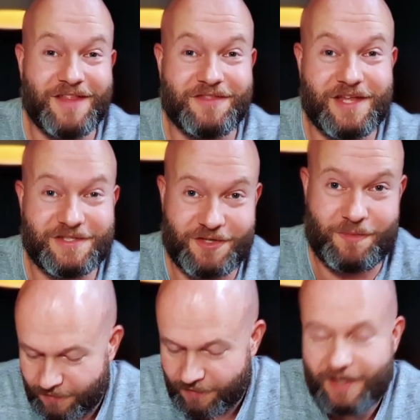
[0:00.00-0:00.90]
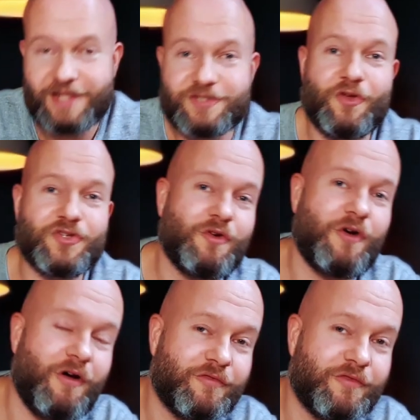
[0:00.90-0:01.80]
then some. It's also
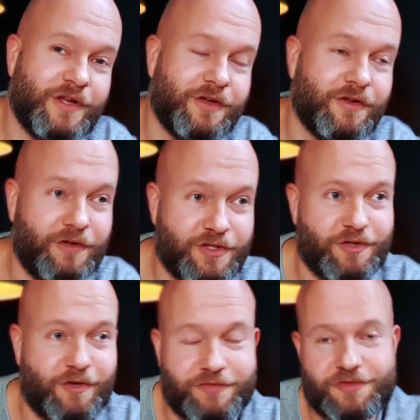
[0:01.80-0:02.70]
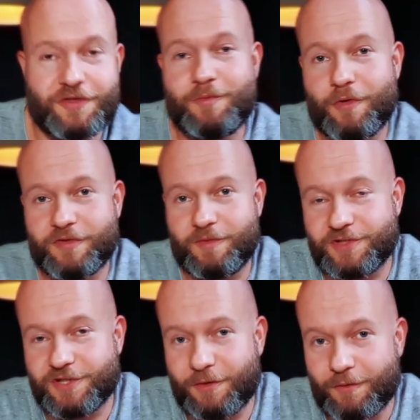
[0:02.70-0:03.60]
offering lots of study-worthy
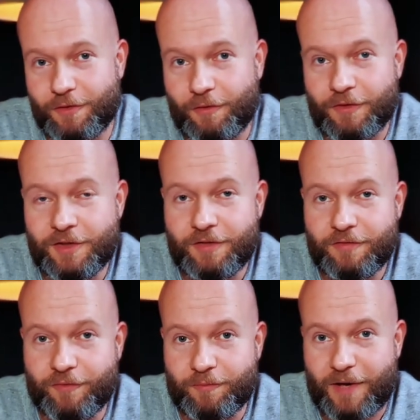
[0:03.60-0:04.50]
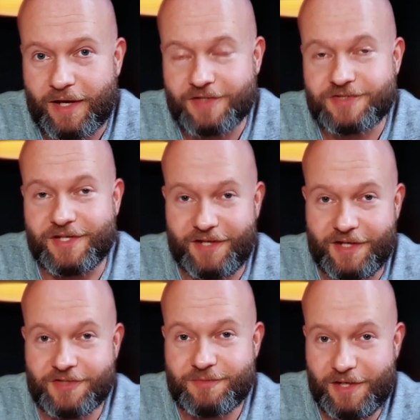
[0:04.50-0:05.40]
material for pilots in the
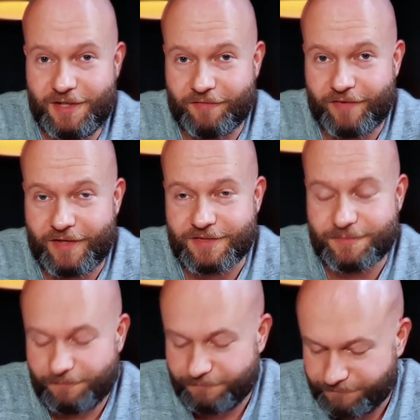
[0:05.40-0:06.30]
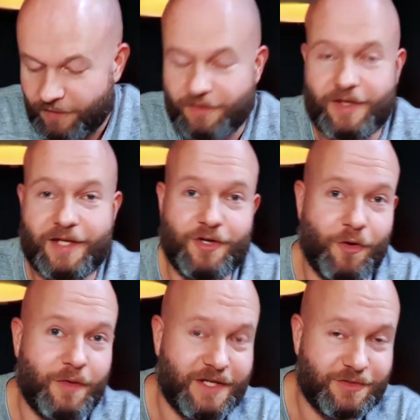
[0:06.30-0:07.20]
intermediate phase, like
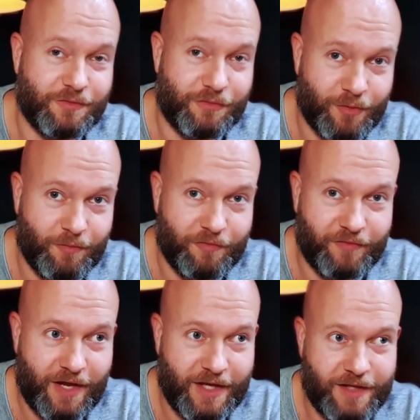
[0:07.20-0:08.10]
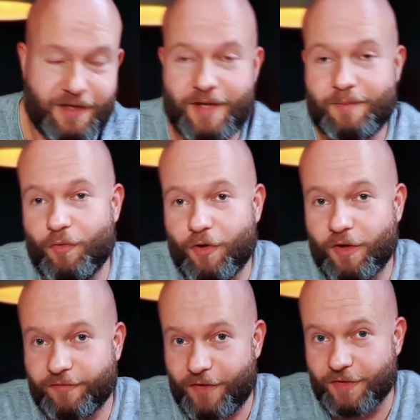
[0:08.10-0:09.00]
going into thermal flying and more
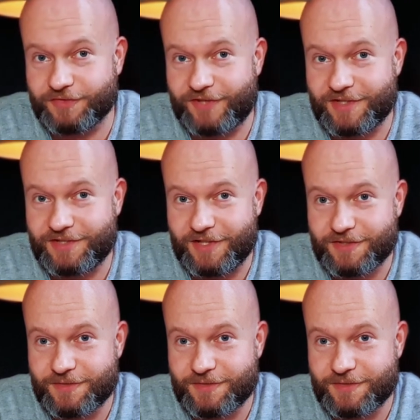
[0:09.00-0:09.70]
advanced techniques.